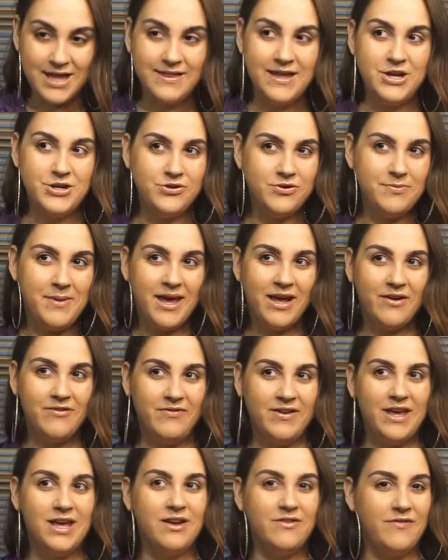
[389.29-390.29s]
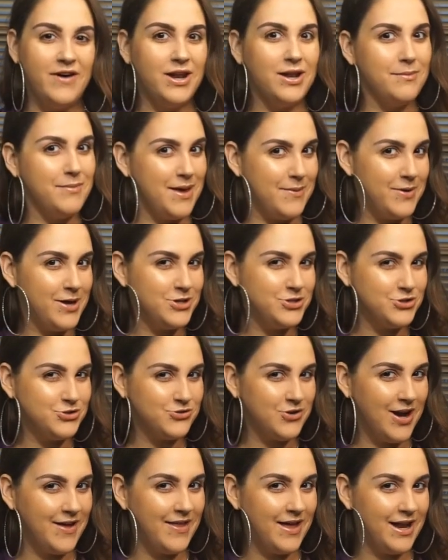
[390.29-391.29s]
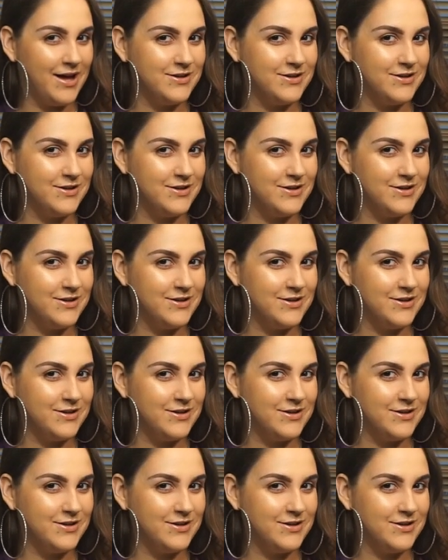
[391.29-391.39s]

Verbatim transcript: They do make a vegan feta. Maybe I should try that